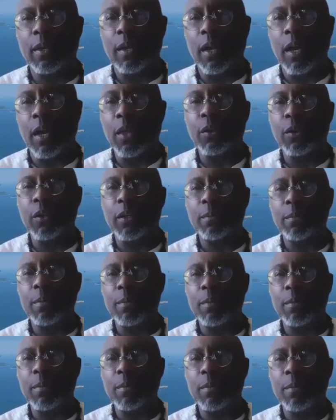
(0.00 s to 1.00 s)
in other
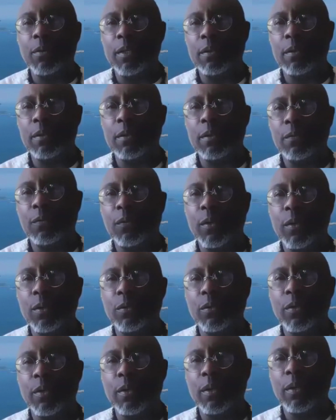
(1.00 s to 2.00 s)
communities for
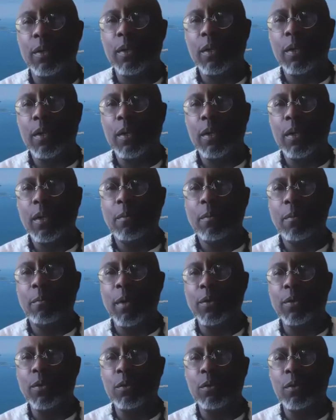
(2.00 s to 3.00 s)
reducing
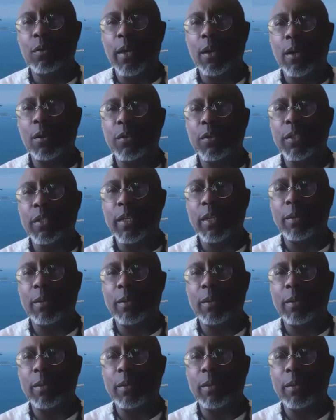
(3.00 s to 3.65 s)
mental health